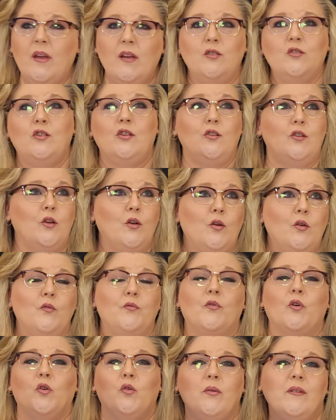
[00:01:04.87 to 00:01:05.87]
to-do
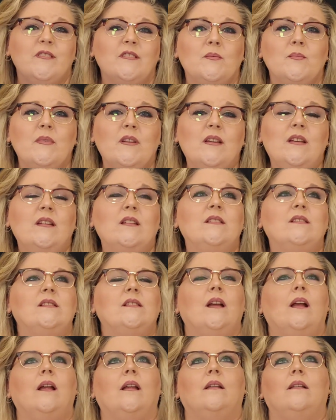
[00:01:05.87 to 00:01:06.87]
for
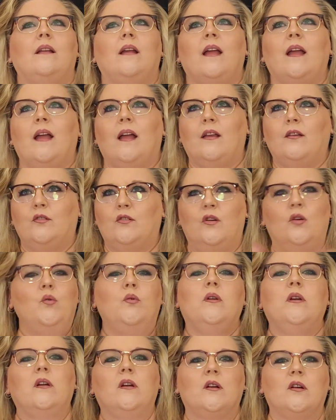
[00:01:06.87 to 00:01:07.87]
Christmas and New
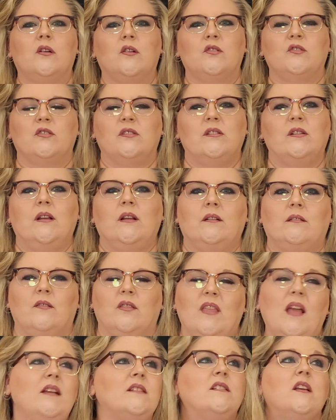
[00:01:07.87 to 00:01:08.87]
Year's,
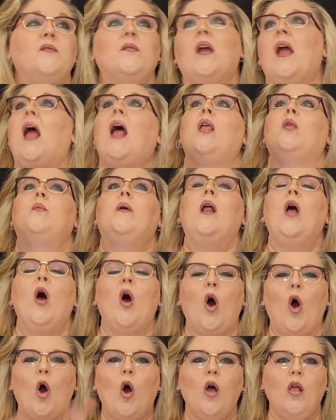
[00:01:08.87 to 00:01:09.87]
Thanksgiving, Halloween,
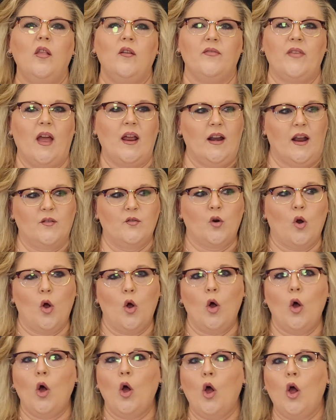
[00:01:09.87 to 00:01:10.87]
all of that, after
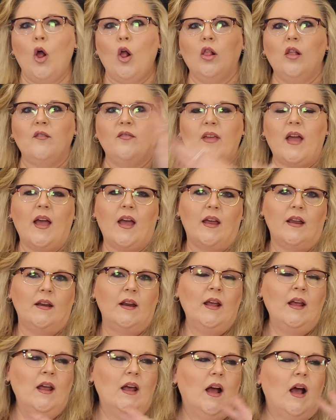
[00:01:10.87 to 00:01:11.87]
all of that,
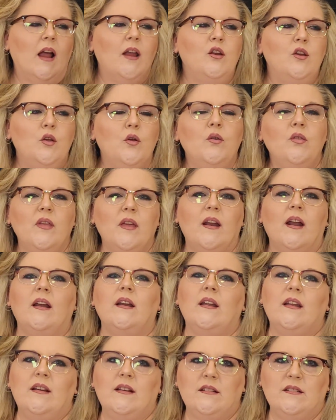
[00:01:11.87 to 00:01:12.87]
I knew that I
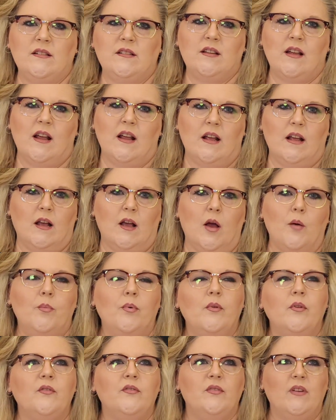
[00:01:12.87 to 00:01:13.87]
needed to take a
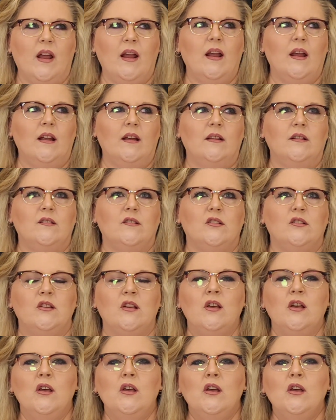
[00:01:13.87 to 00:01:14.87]
couple of days
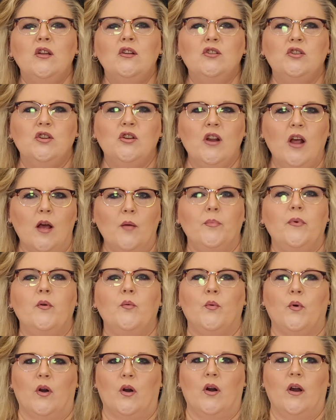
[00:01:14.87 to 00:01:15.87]
to not be
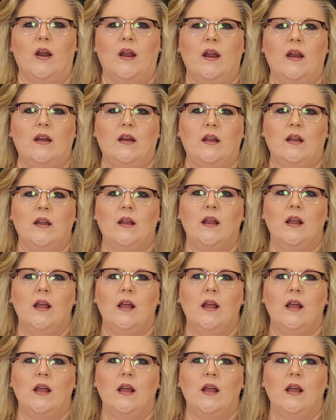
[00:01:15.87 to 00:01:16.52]
worried